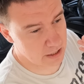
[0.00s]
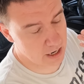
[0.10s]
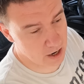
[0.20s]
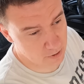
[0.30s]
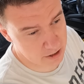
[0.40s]

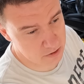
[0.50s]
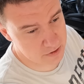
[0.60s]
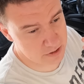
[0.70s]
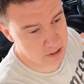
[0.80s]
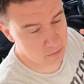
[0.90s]
how I
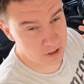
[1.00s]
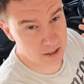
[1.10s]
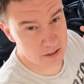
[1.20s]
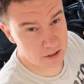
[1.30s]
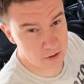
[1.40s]
use it, what
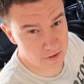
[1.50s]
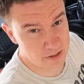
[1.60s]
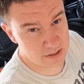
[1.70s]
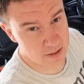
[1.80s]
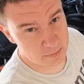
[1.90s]
are the good
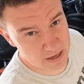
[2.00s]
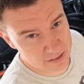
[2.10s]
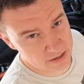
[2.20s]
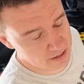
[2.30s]
things and bad